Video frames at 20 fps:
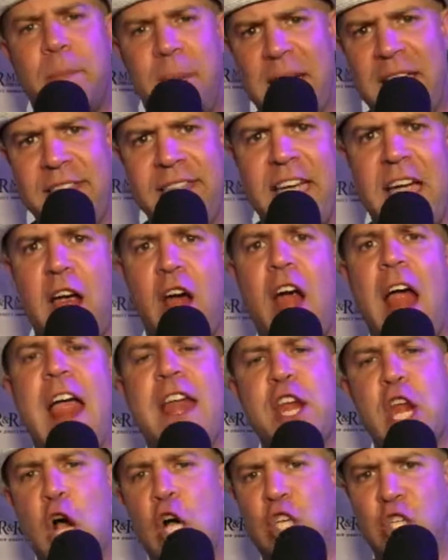been there
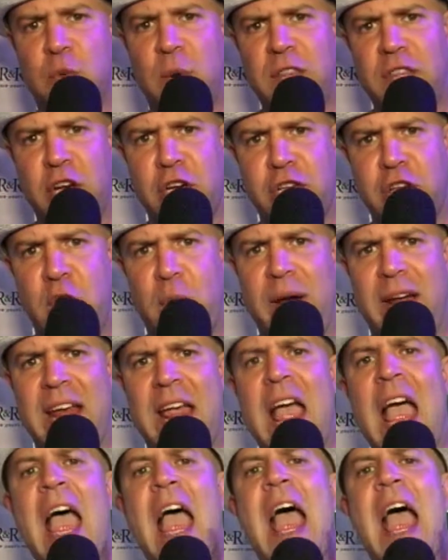and knows what they're doing